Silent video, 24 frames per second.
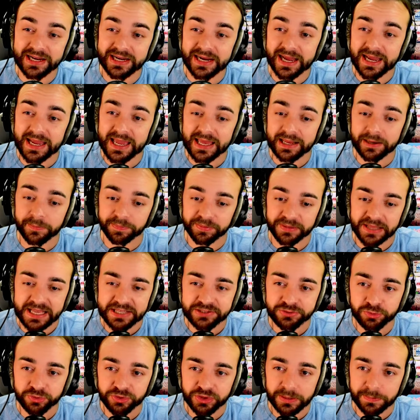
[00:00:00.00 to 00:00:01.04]
I had a
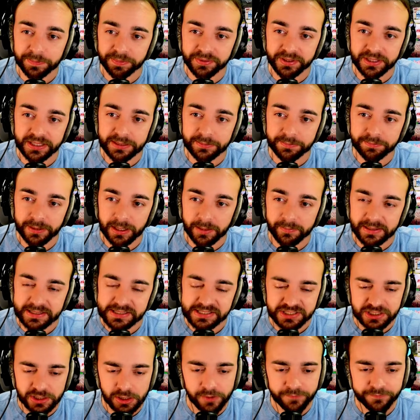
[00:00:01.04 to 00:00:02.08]
blast with it playing by
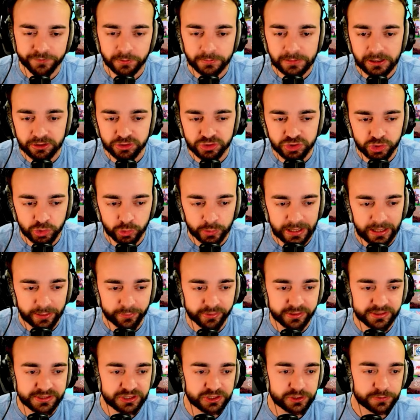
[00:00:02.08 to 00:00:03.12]
myself for about 2
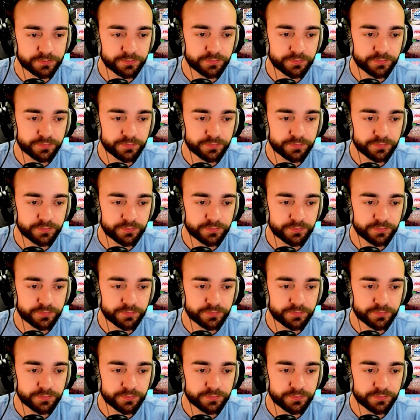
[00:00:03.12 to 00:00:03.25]
hours,